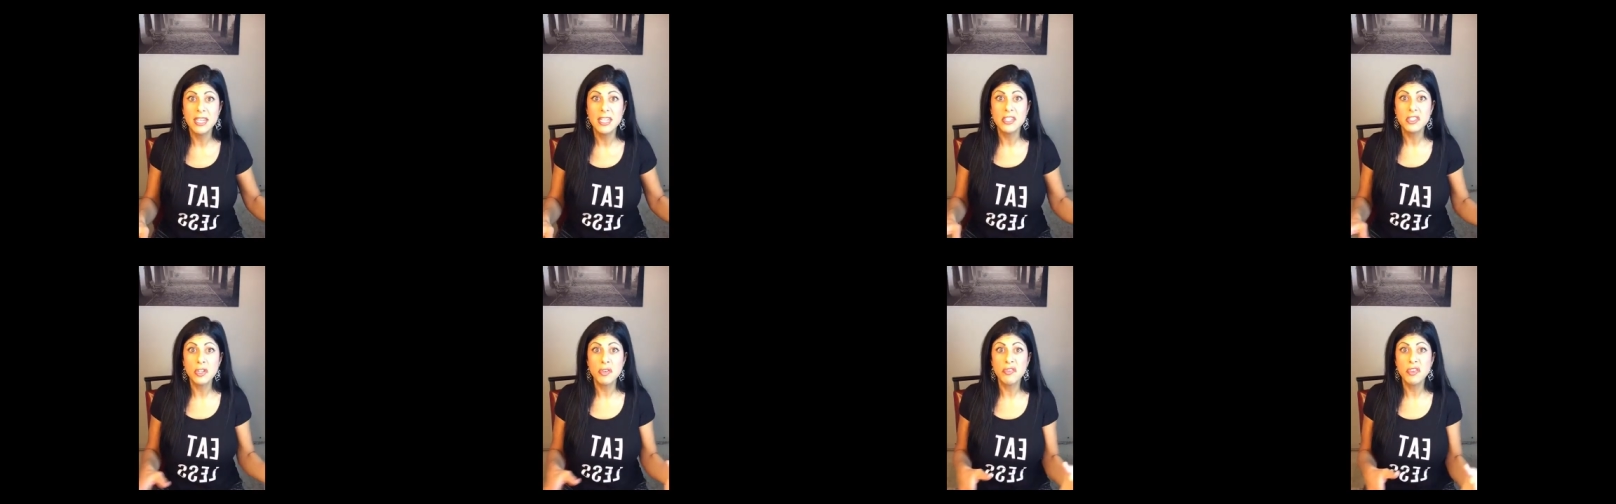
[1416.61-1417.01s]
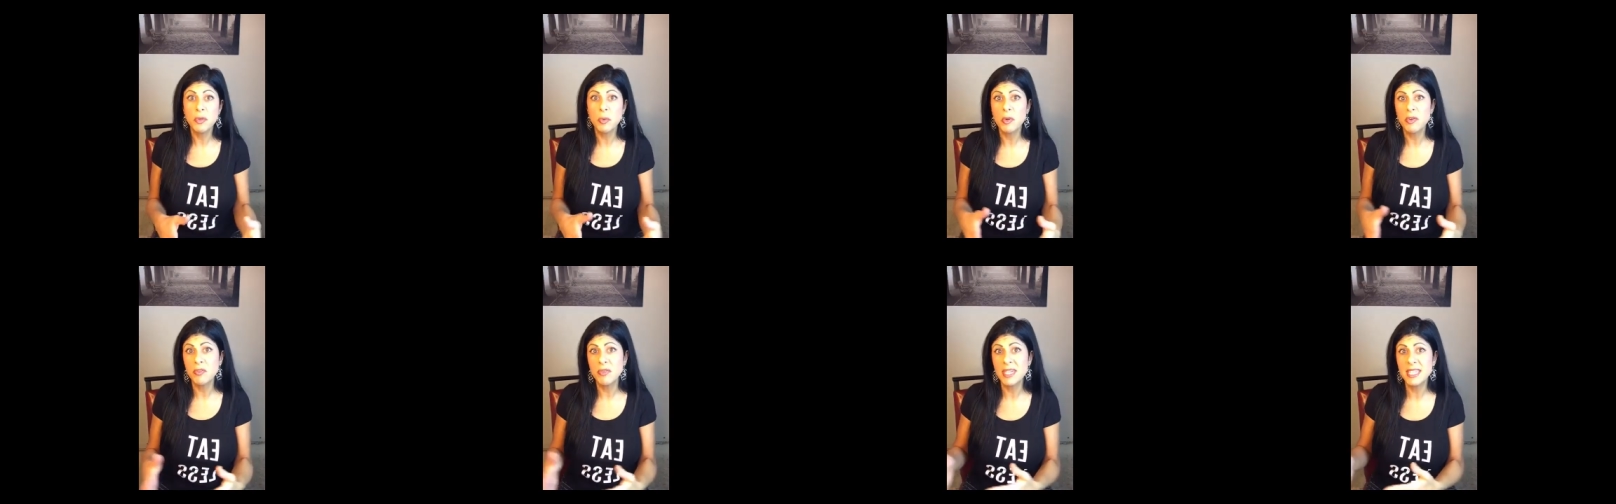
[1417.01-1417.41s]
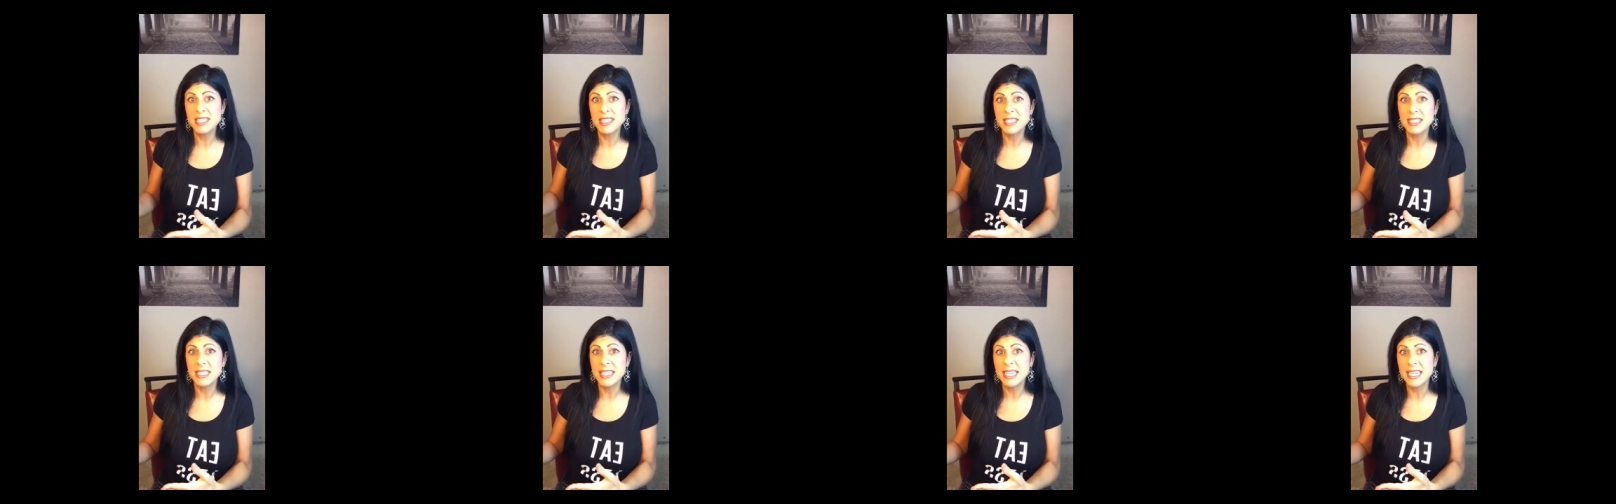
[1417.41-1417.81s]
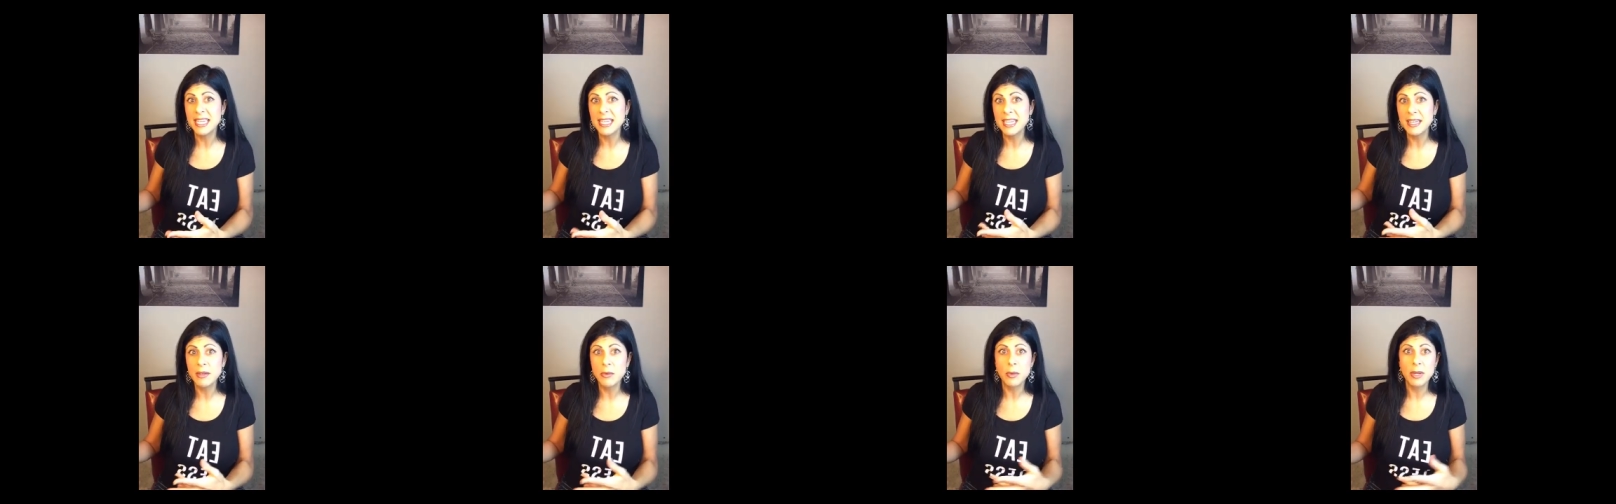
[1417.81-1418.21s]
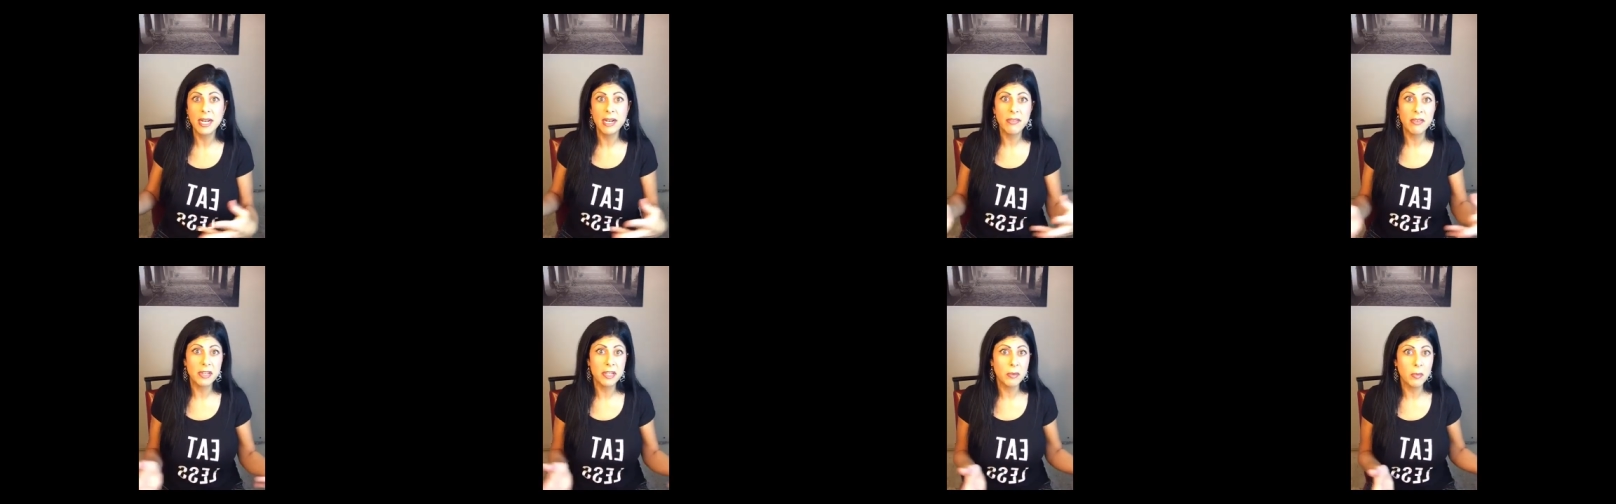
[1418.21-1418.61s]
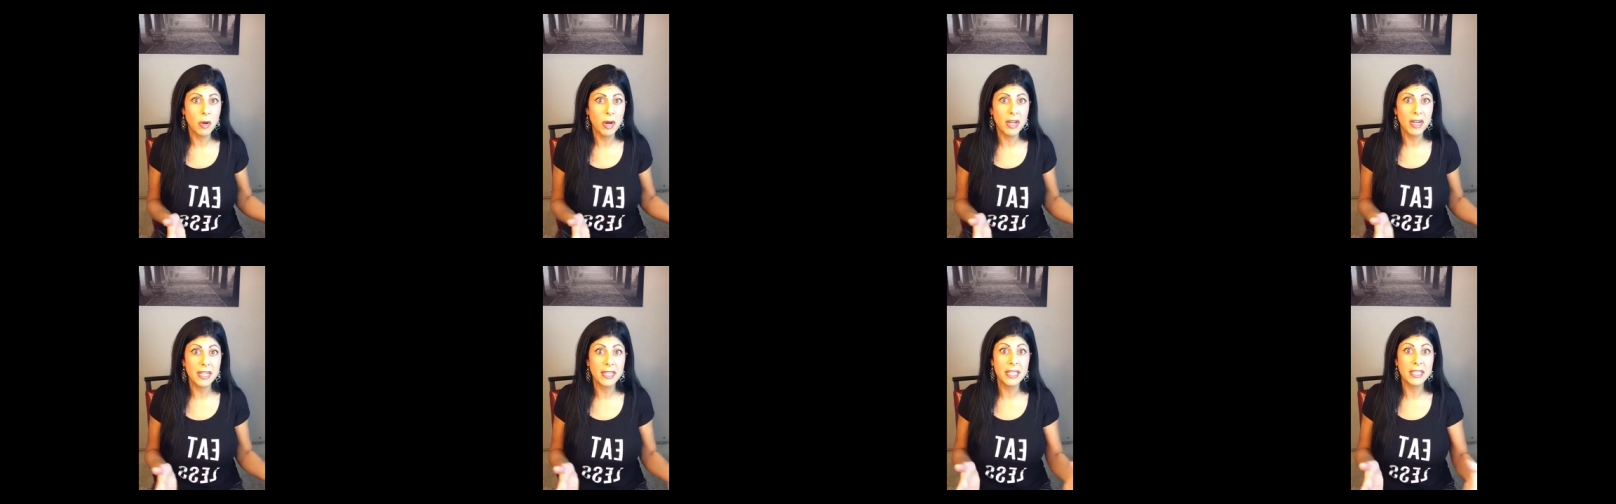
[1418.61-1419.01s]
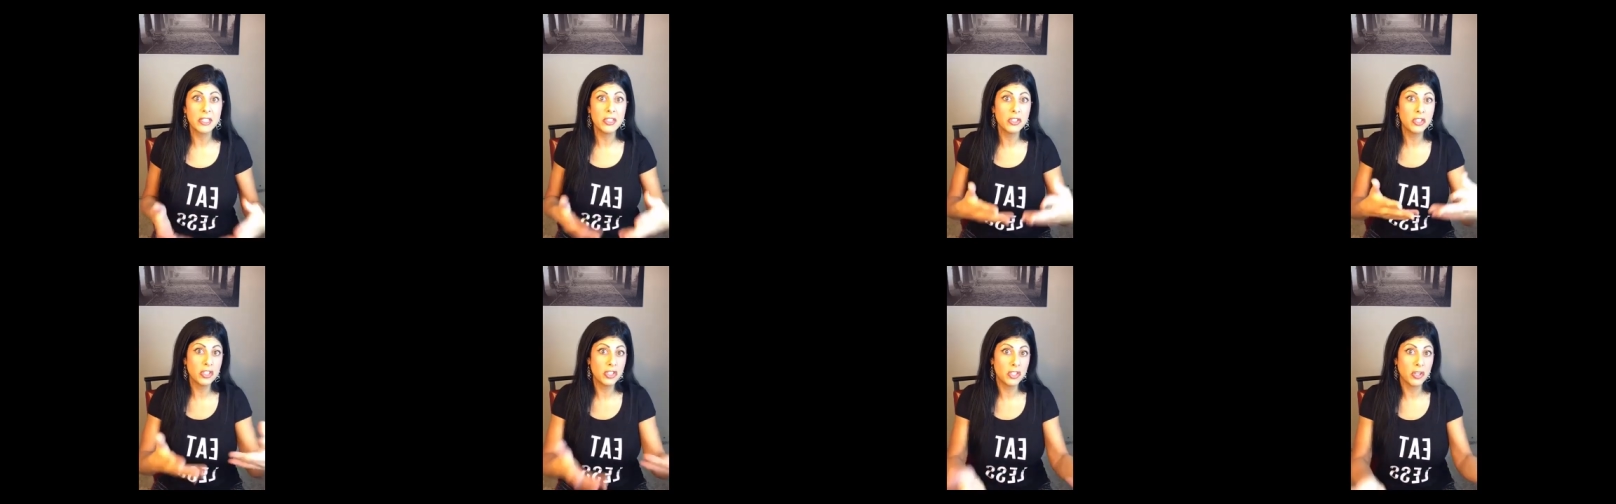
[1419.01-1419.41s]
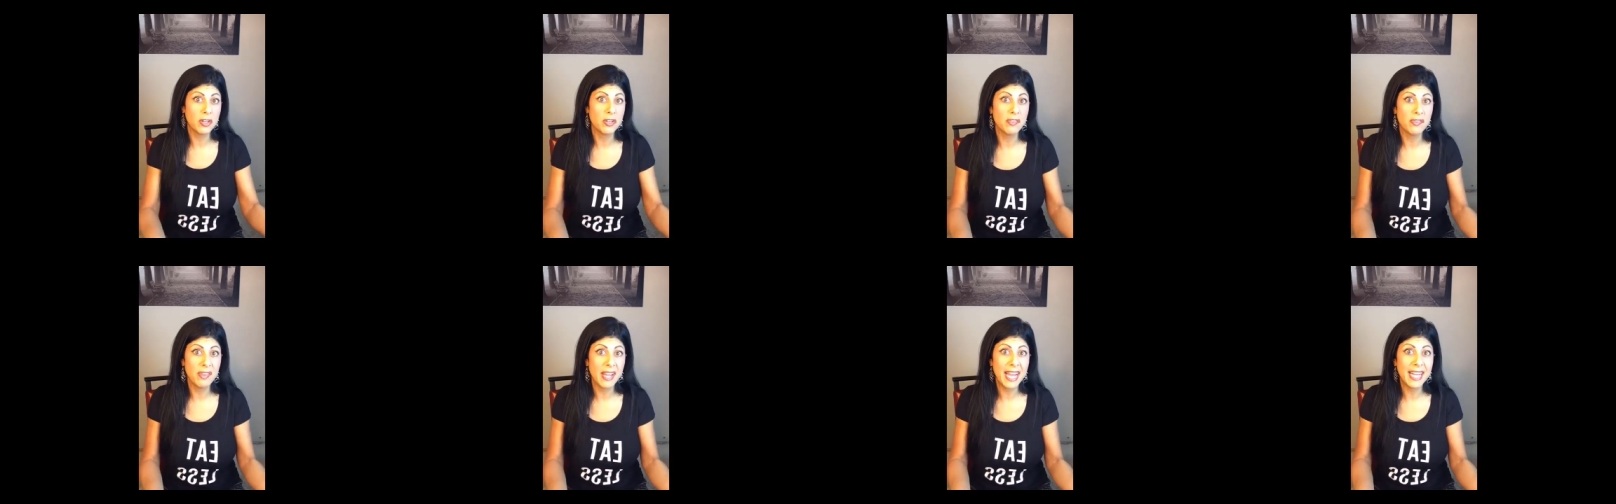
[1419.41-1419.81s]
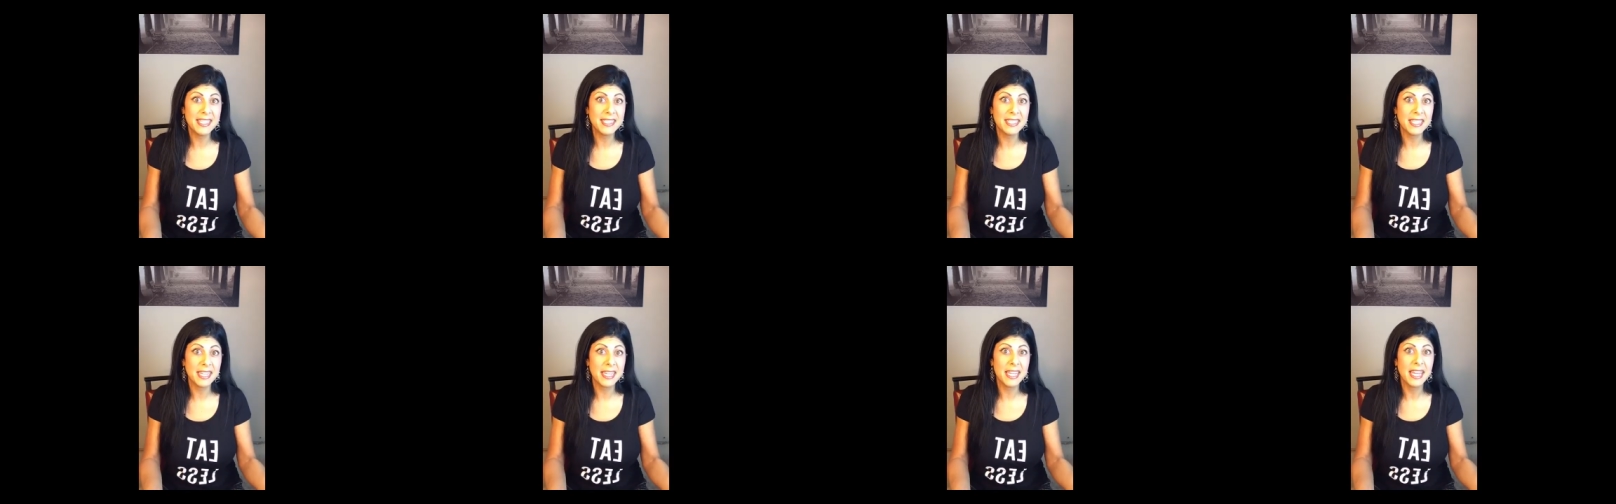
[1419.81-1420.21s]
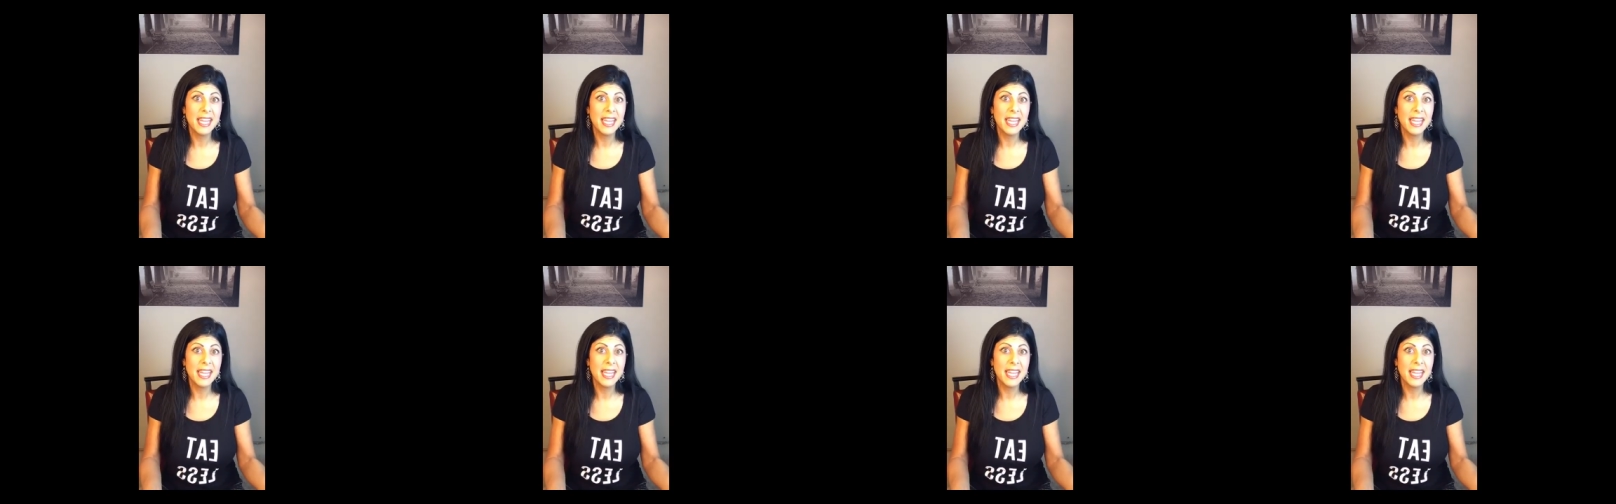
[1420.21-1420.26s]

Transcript: So if you were recently eating whatever you wanted and then you just started fasting,